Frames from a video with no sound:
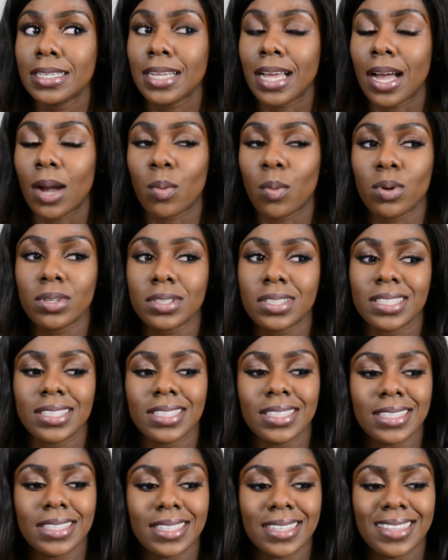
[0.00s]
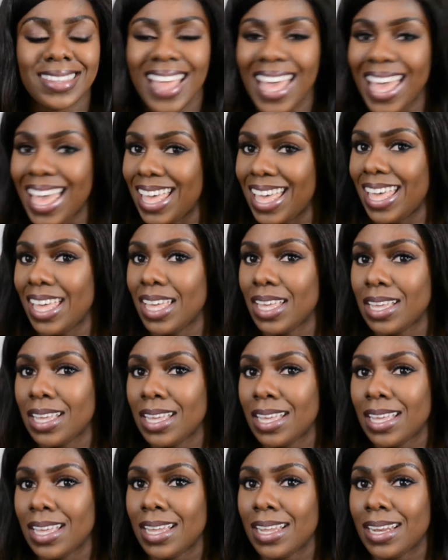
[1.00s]
i wasn't there
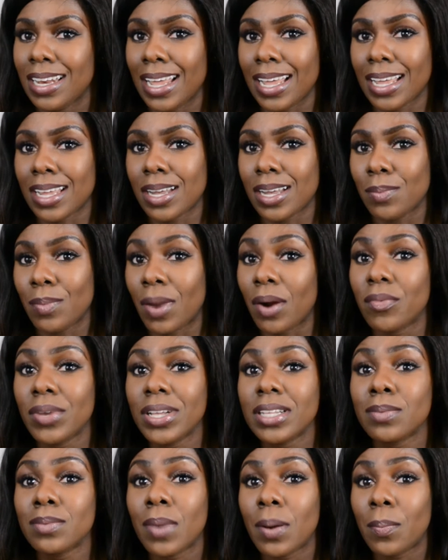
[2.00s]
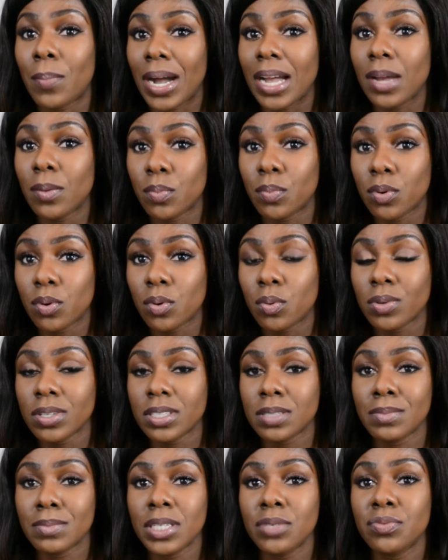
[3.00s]
like my reading my bible
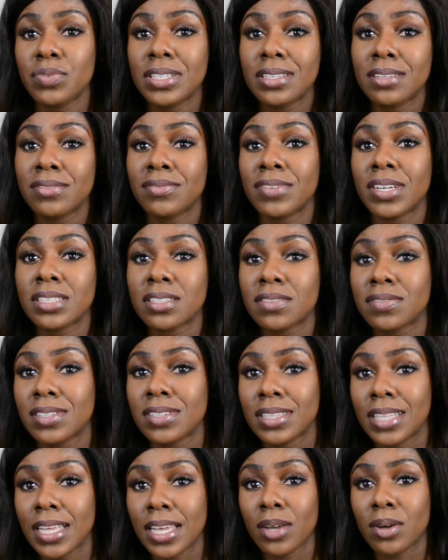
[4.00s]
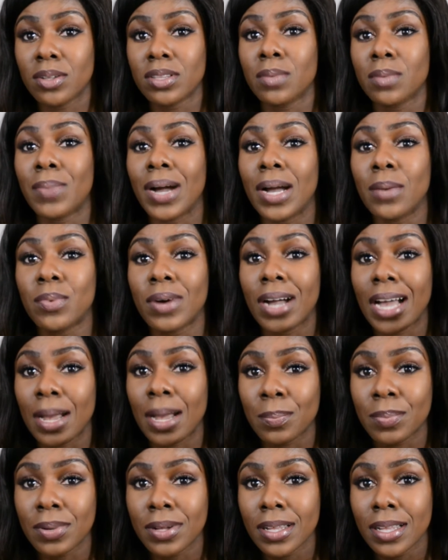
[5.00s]
was me reading verse of the day on the bible
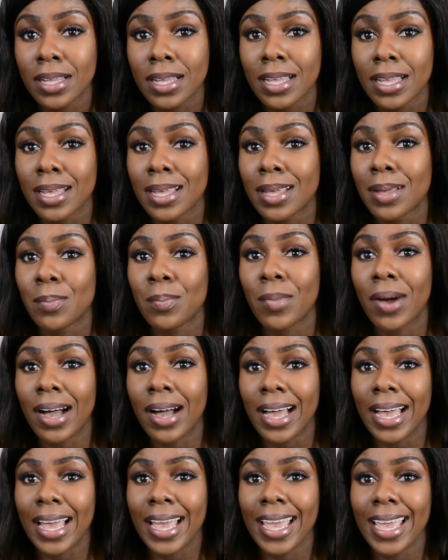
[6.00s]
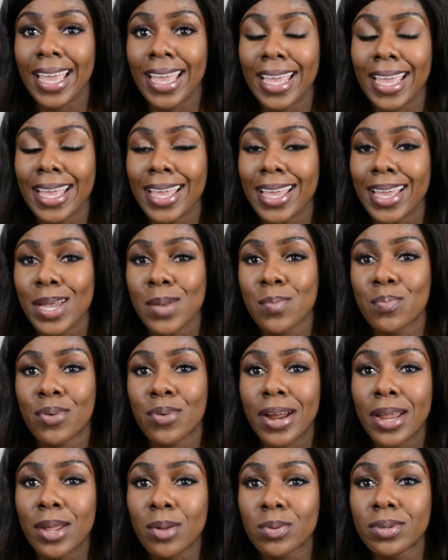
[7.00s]
app my
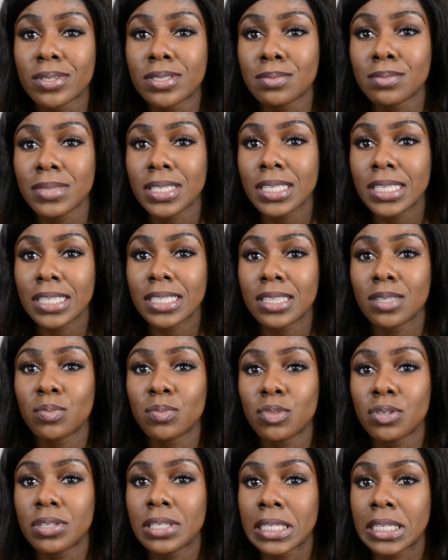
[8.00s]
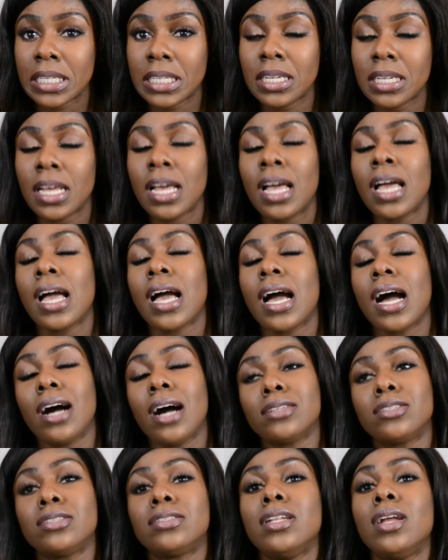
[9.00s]
praying was me in the morning
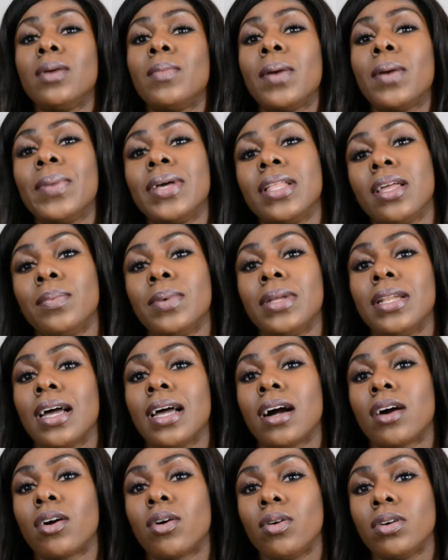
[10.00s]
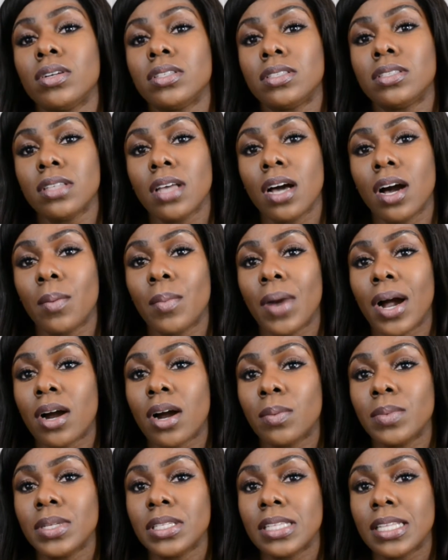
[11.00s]
i just lay on my bed i would be like god um, i
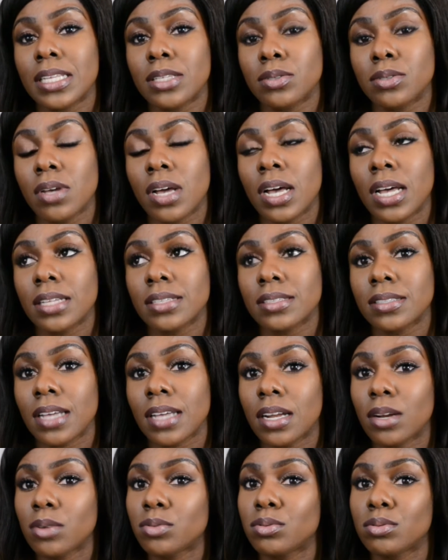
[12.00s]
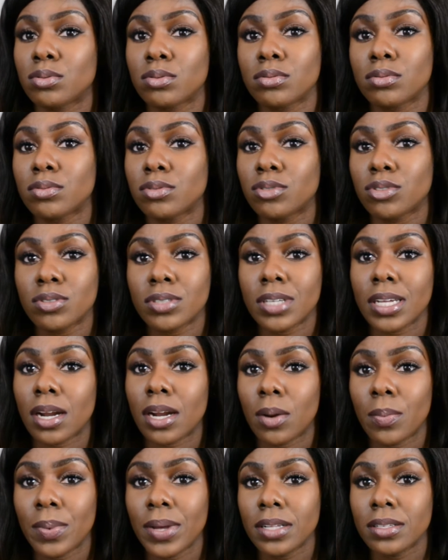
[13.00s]
commit this into your hands and i'll just get
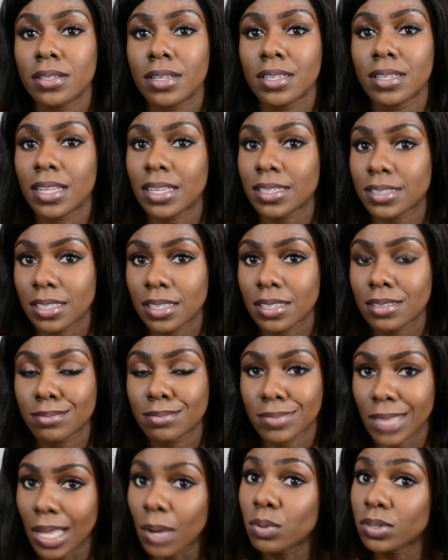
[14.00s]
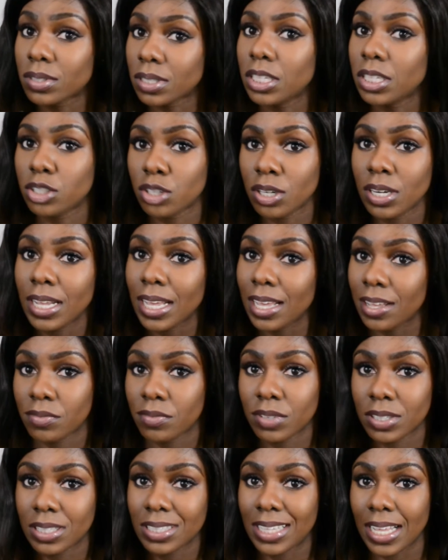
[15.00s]
out of bed and that's it that was literally it
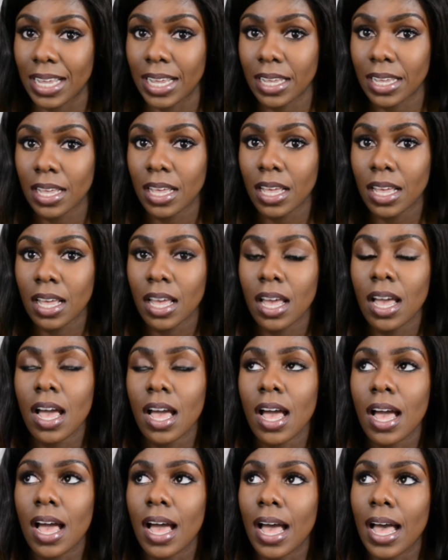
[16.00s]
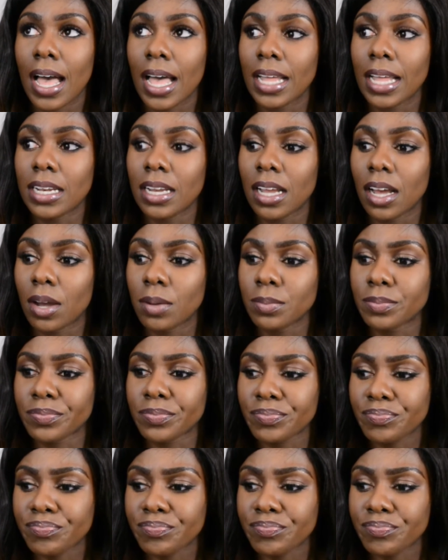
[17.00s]
for the day and um